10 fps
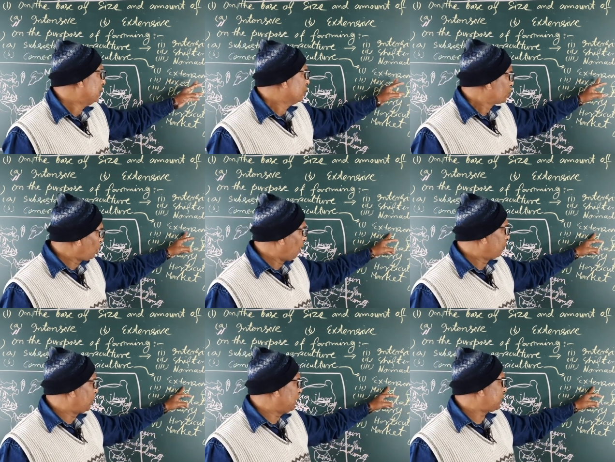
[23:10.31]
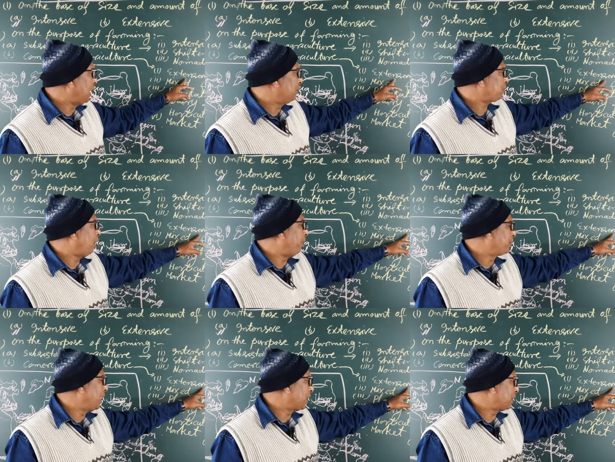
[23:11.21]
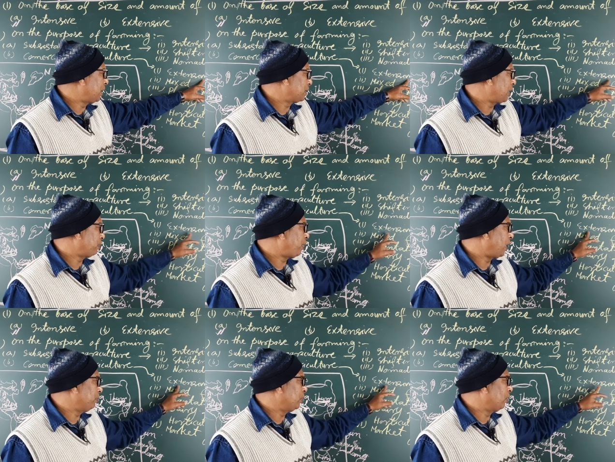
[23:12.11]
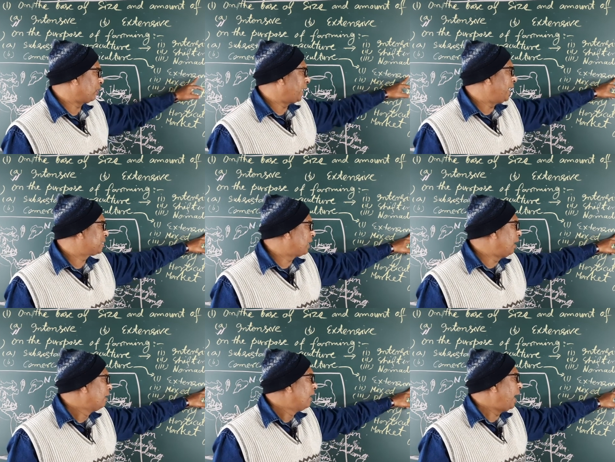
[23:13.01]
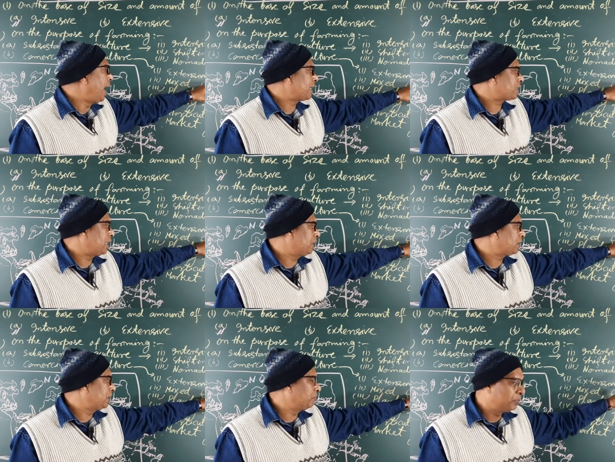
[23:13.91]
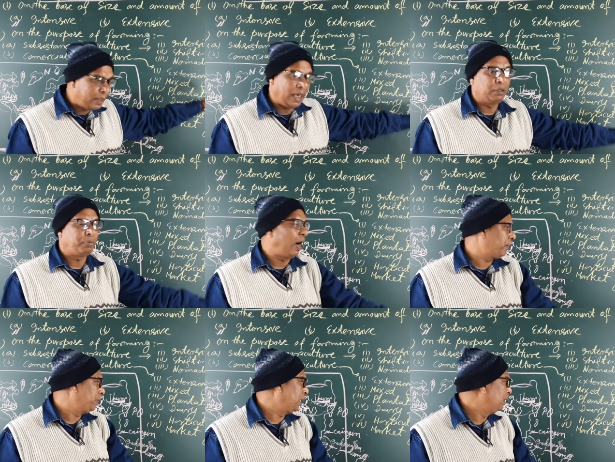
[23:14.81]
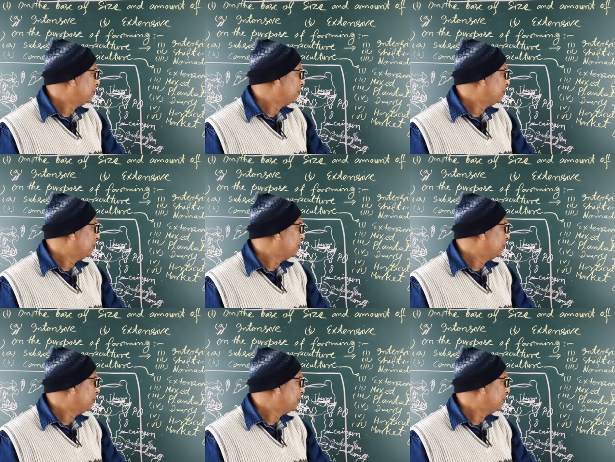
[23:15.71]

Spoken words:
So these types of the agricultural farming known as the extensive grain farming.